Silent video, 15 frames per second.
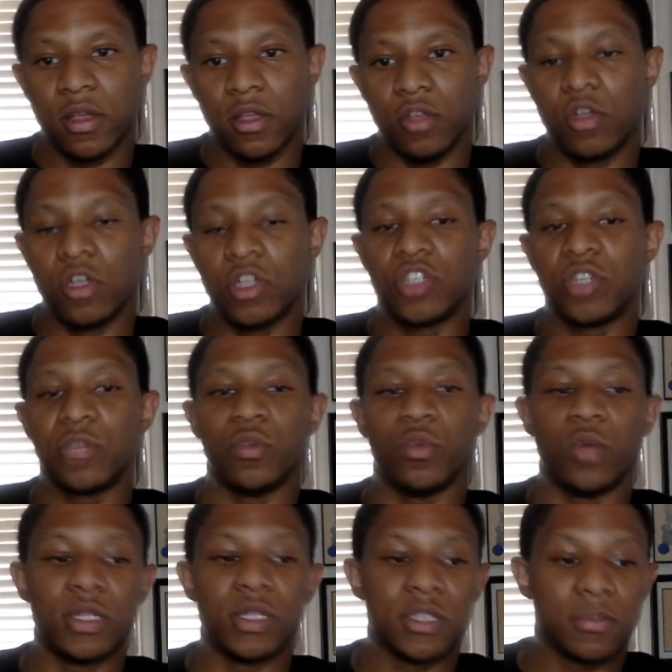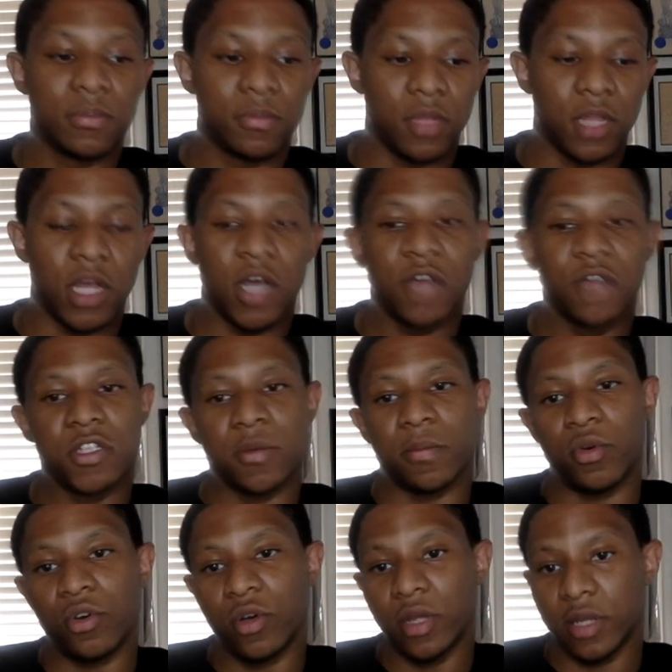You contribute wisdom, love,
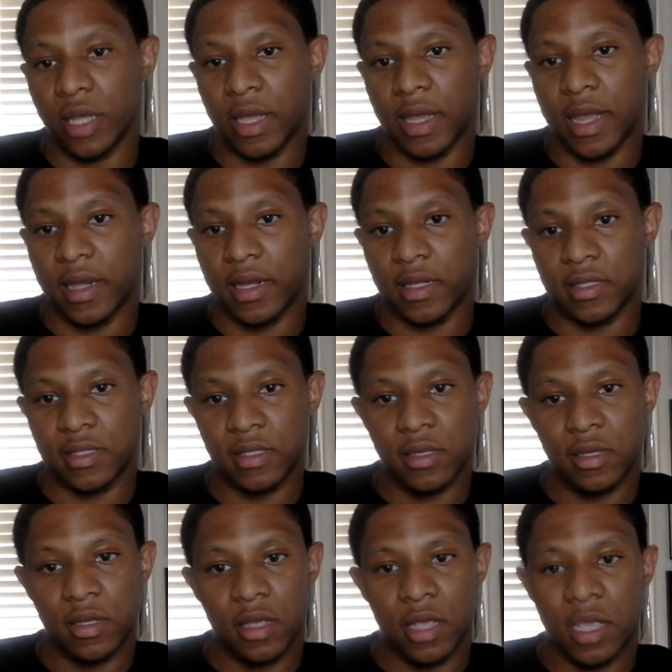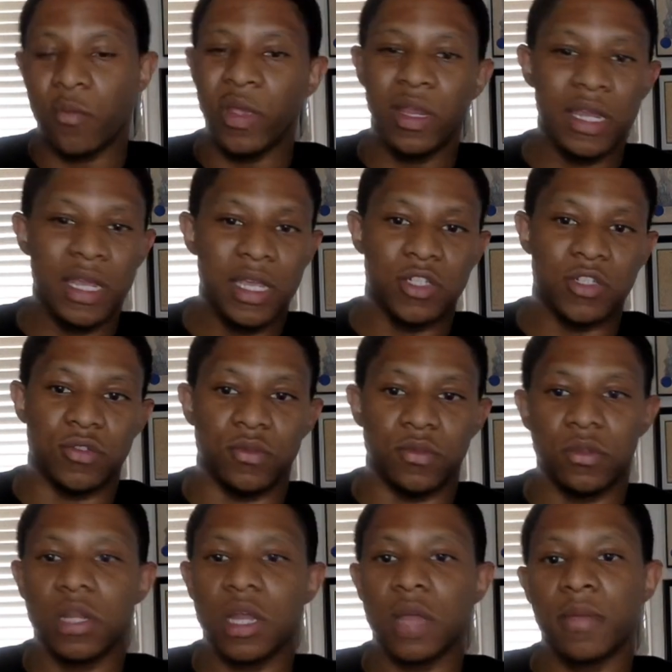support, and guidance. And we need you.
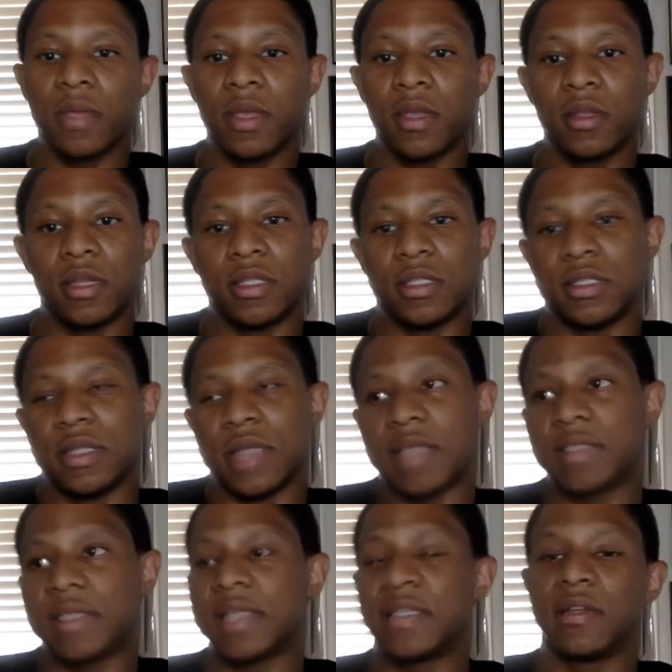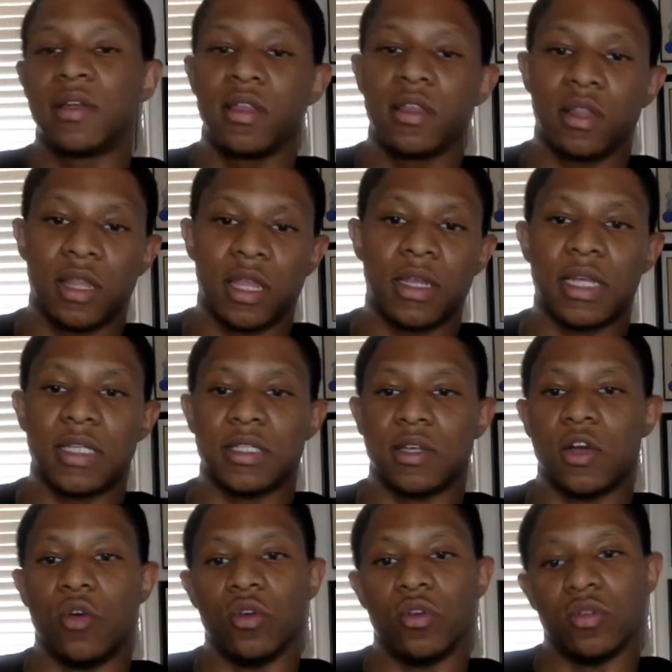You know what I mean? Is that's that's another thing that's
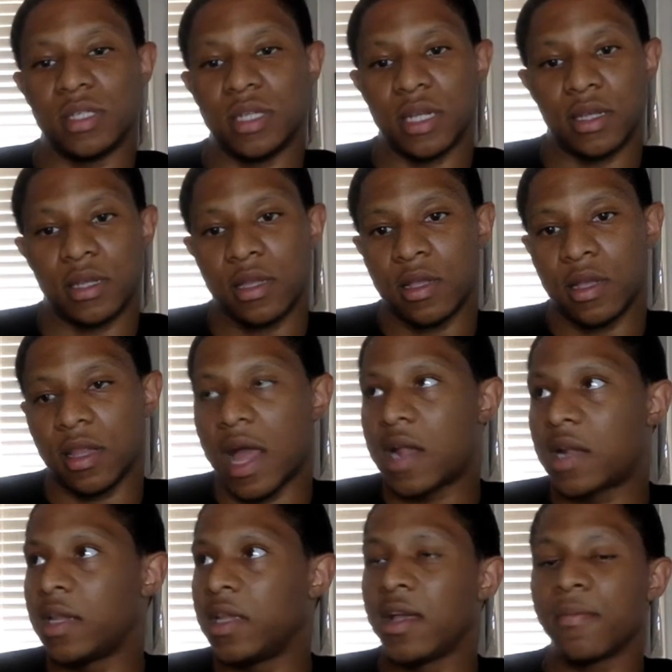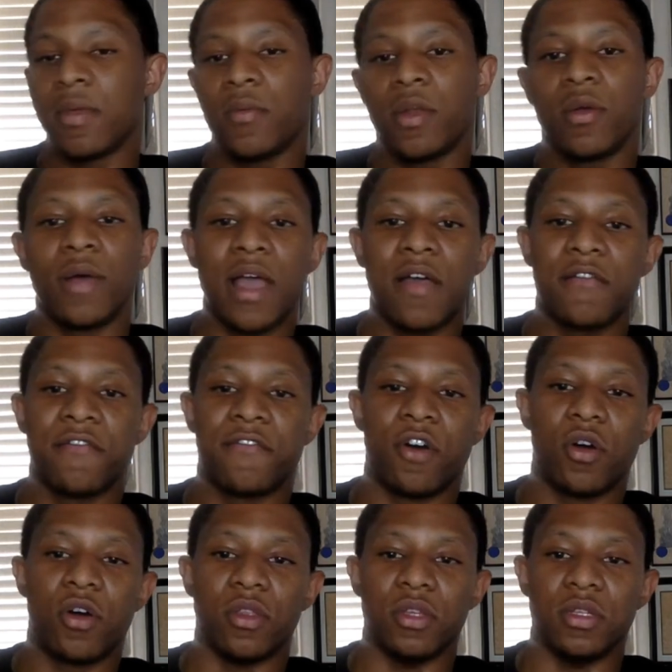going on today. A lot of the young men we don't have
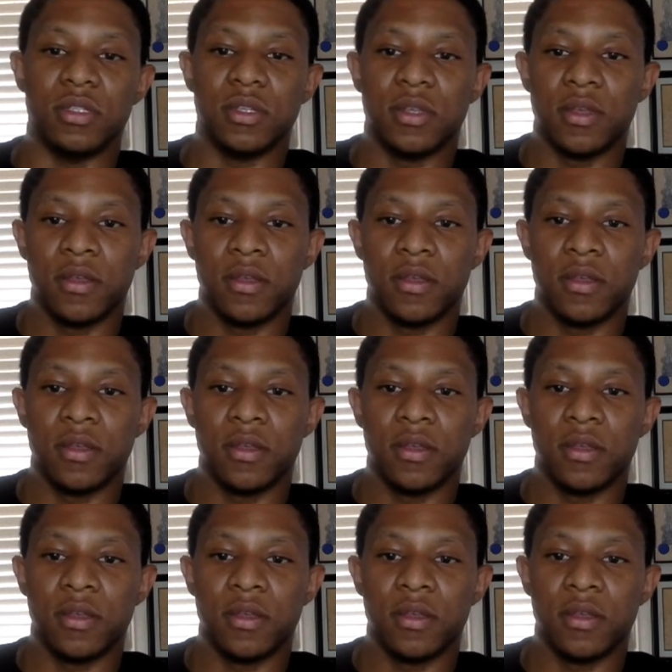fathers.